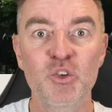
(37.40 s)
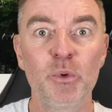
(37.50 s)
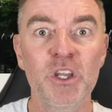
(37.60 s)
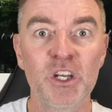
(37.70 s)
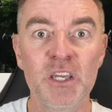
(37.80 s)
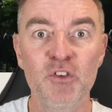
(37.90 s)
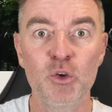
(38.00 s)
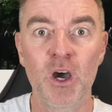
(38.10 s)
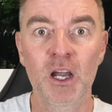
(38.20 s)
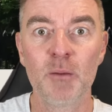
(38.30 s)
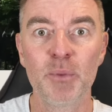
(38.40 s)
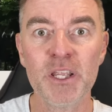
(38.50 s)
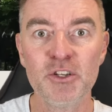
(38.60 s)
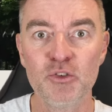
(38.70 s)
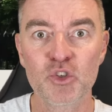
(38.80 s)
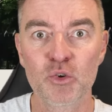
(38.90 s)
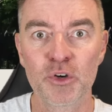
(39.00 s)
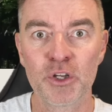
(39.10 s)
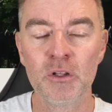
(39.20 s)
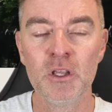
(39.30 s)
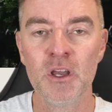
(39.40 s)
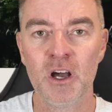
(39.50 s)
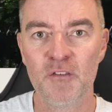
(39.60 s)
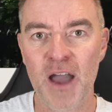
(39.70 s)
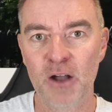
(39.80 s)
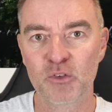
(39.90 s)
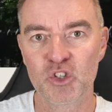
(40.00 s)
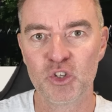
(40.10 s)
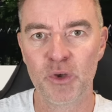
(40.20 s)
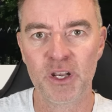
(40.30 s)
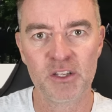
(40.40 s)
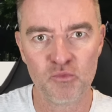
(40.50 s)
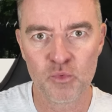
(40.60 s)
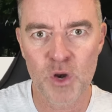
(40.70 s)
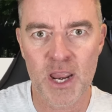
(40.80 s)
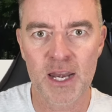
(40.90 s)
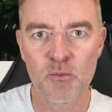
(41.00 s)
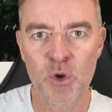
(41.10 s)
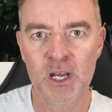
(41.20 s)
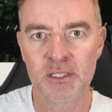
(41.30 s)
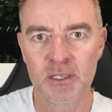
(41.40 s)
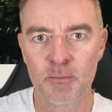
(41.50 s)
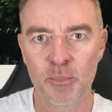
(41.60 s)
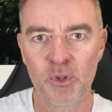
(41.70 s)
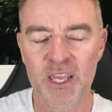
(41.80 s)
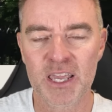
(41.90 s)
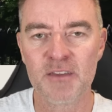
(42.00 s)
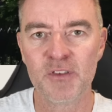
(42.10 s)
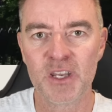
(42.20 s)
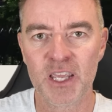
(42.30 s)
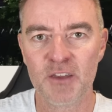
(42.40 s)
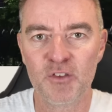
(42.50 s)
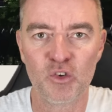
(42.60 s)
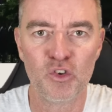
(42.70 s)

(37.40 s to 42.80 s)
So we're going to give you a complete tutorial of how to do it. And it's really, really simple, even if you're